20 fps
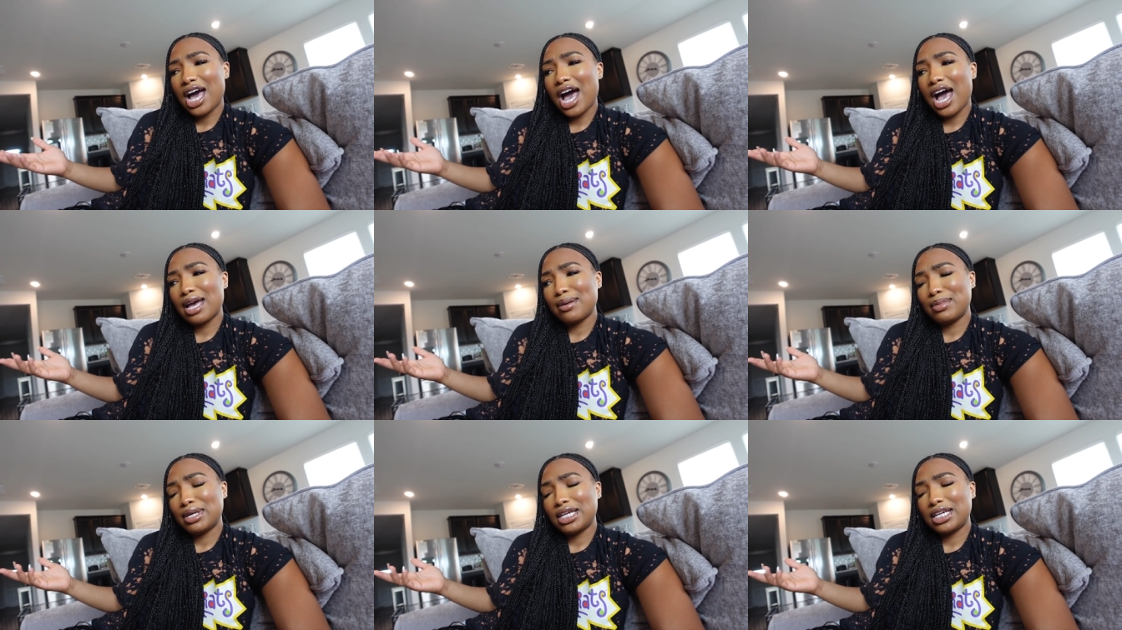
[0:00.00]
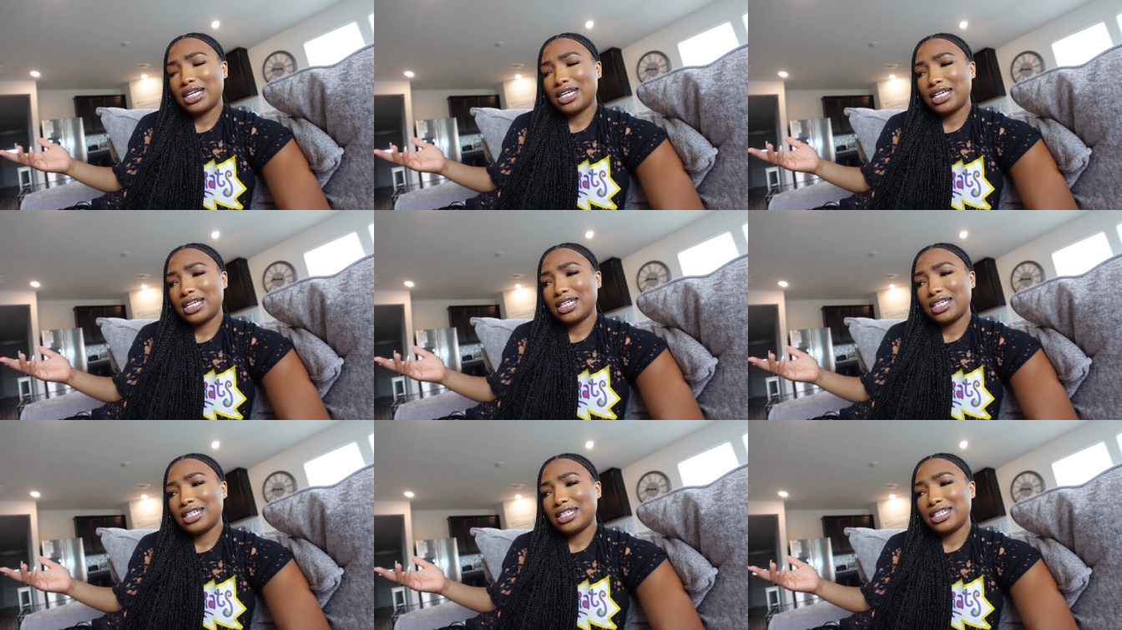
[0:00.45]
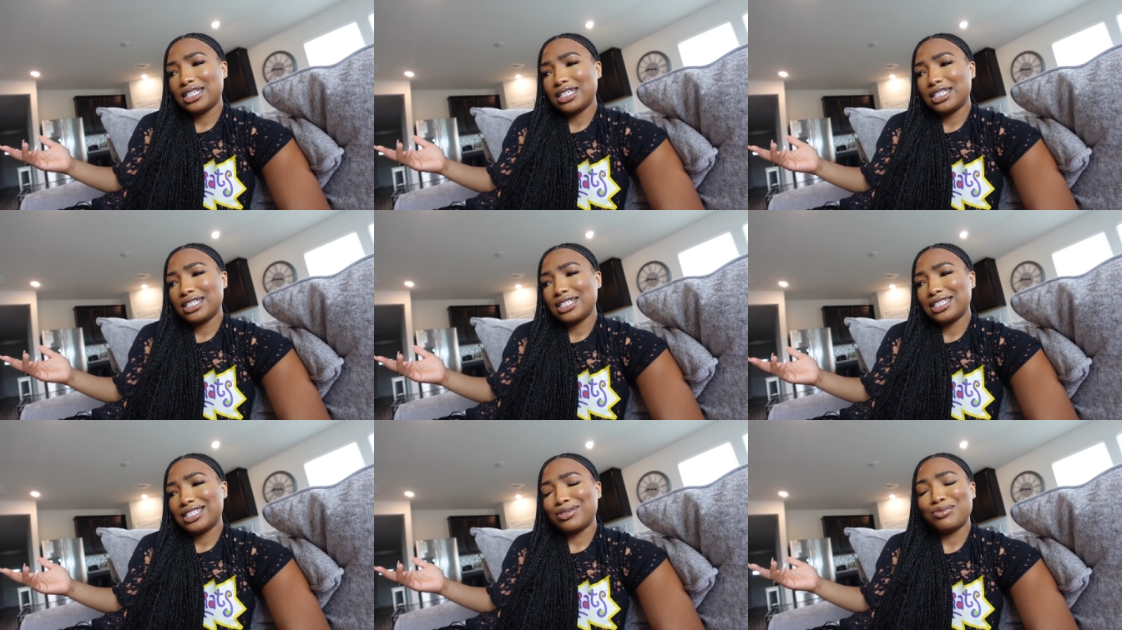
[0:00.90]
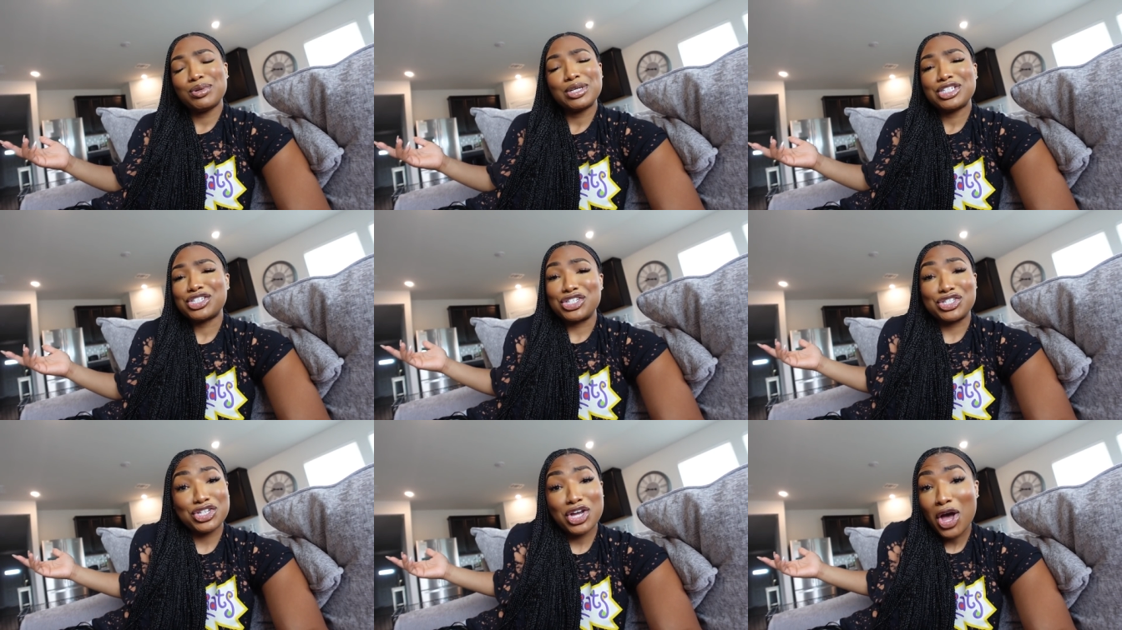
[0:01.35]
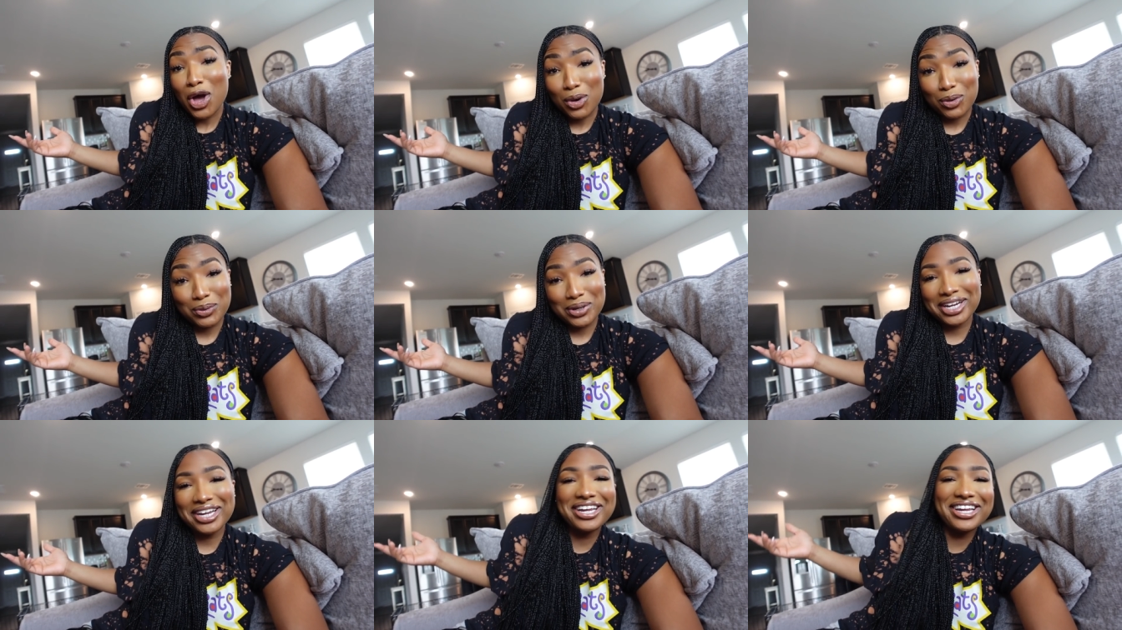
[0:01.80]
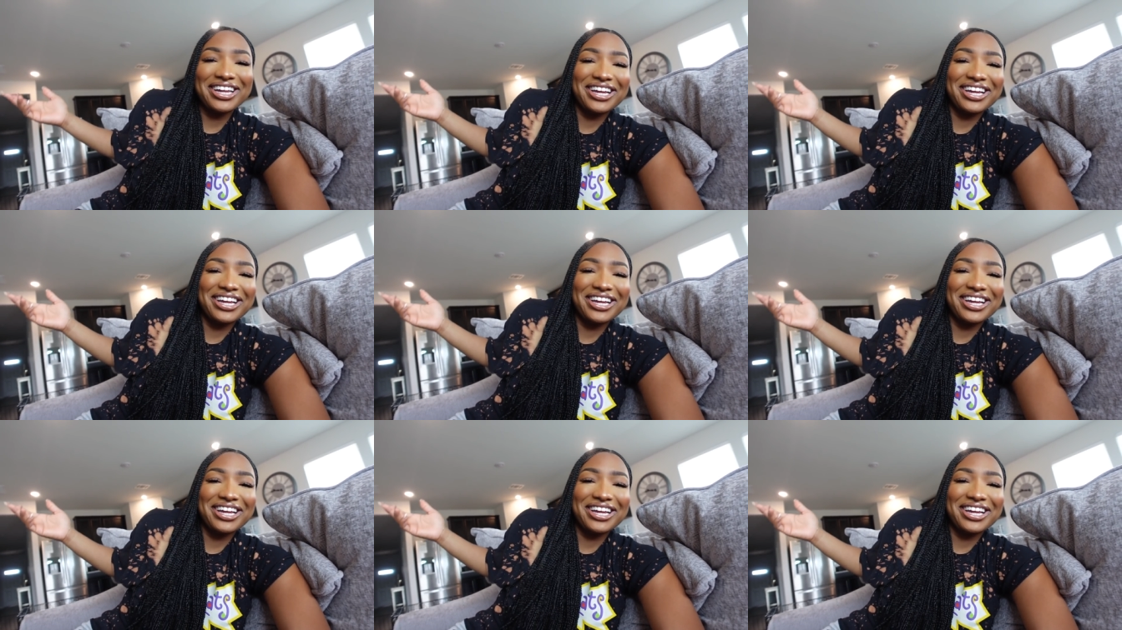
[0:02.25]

I mean, we just don't.